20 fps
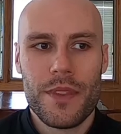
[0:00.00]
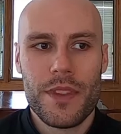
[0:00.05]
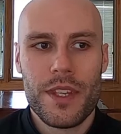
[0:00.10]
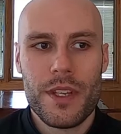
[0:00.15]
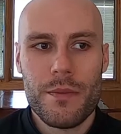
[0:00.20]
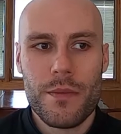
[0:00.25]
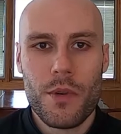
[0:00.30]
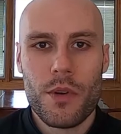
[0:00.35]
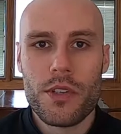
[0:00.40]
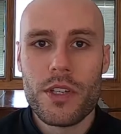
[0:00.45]

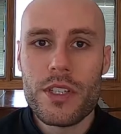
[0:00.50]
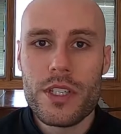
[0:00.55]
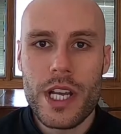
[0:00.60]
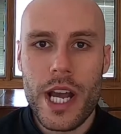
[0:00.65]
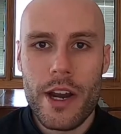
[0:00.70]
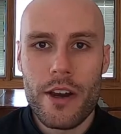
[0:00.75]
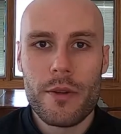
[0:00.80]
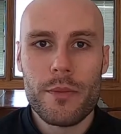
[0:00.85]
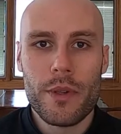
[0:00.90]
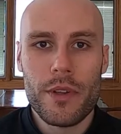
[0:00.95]
the more
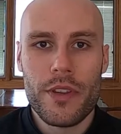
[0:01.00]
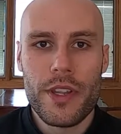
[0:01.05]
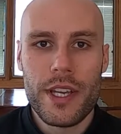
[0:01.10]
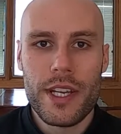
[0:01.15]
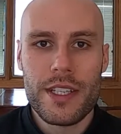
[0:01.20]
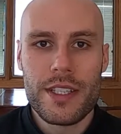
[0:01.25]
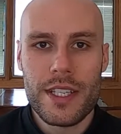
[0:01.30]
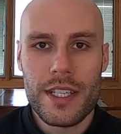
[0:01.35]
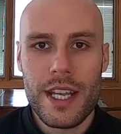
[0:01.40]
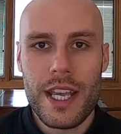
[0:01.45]
desirable
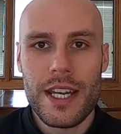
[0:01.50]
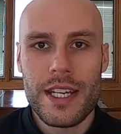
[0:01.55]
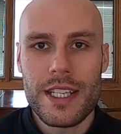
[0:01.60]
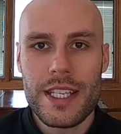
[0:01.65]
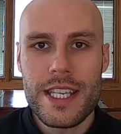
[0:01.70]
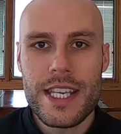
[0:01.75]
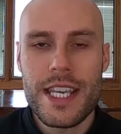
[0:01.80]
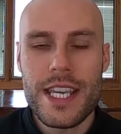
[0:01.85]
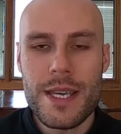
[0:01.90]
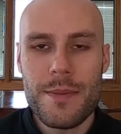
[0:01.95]
things, and
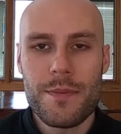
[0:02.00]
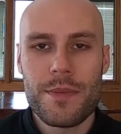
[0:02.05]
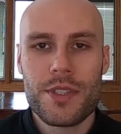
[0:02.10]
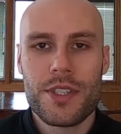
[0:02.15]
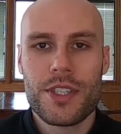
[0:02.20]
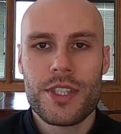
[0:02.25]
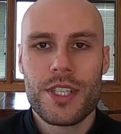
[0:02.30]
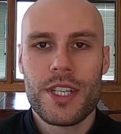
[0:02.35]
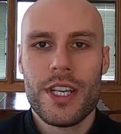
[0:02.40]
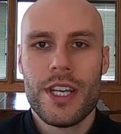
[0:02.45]

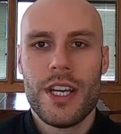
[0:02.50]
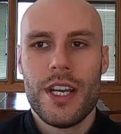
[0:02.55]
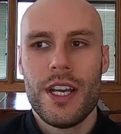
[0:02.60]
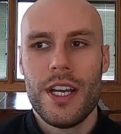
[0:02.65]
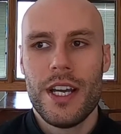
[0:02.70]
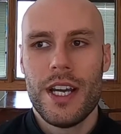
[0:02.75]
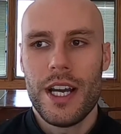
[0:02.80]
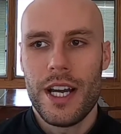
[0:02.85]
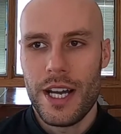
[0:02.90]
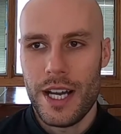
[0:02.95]
keeps
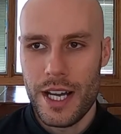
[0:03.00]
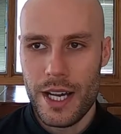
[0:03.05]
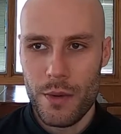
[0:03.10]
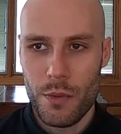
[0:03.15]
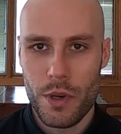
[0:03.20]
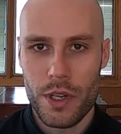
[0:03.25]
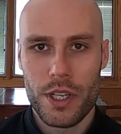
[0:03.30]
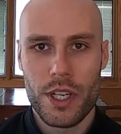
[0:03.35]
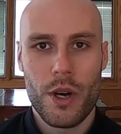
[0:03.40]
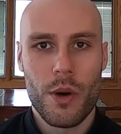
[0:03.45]

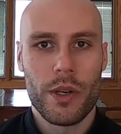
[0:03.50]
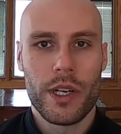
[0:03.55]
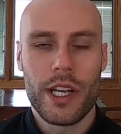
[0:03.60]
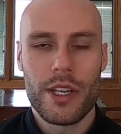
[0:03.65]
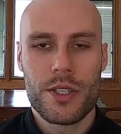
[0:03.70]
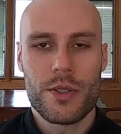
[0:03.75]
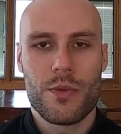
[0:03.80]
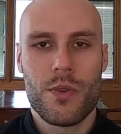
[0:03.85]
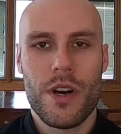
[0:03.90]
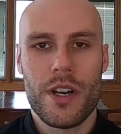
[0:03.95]
what no one
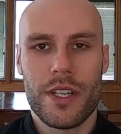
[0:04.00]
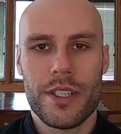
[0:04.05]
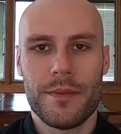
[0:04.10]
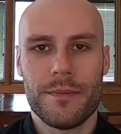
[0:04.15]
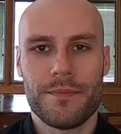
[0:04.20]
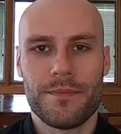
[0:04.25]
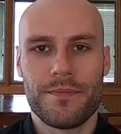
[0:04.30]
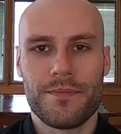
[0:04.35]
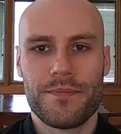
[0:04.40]
else wanted.